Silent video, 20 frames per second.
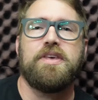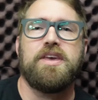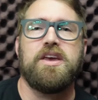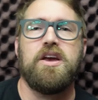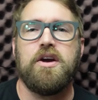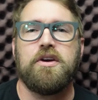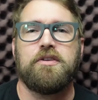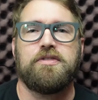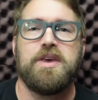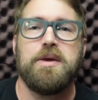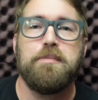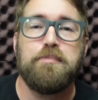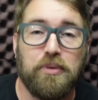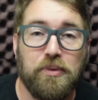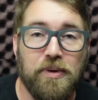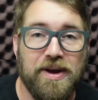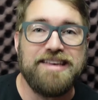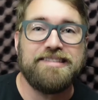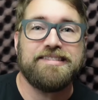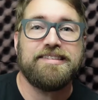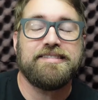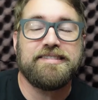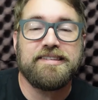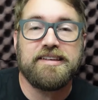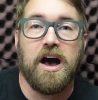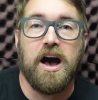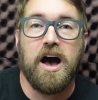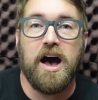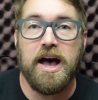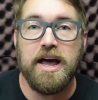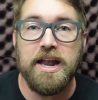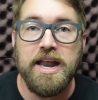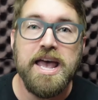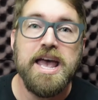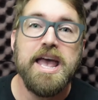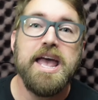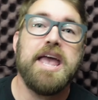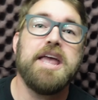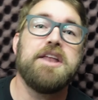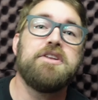the earth." He praises God
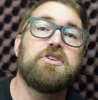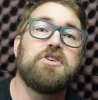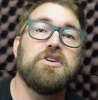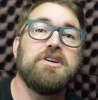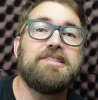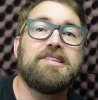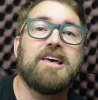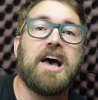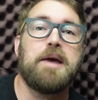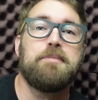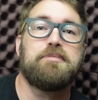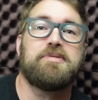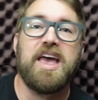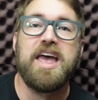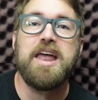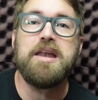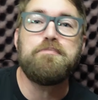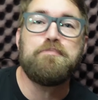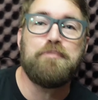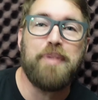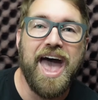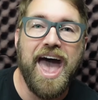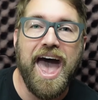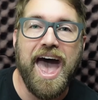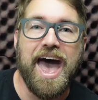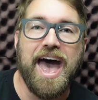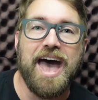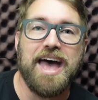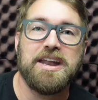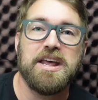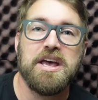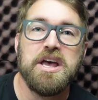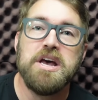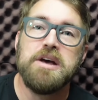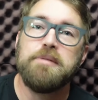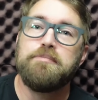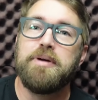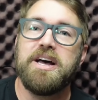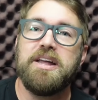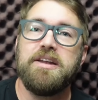in good times and bad,
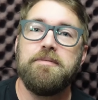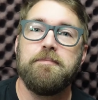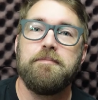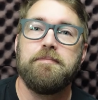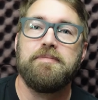but